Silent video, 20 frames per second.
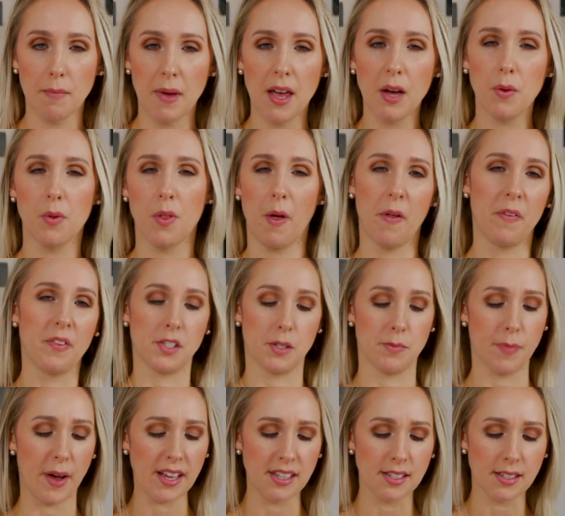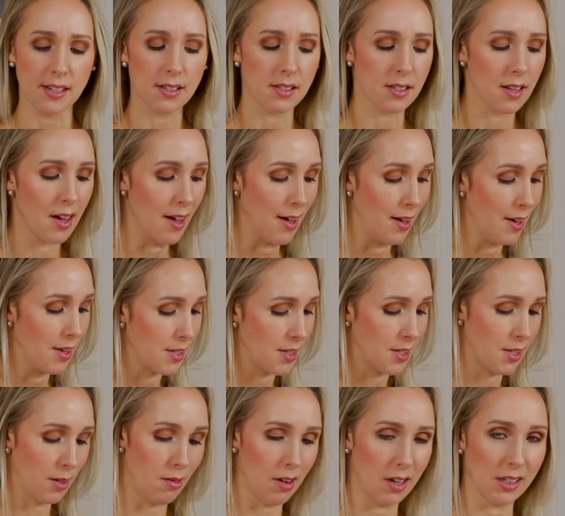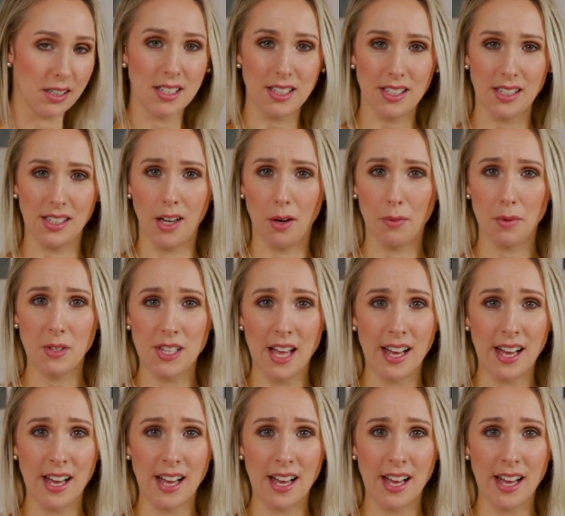make with all the spices. So honestly, almost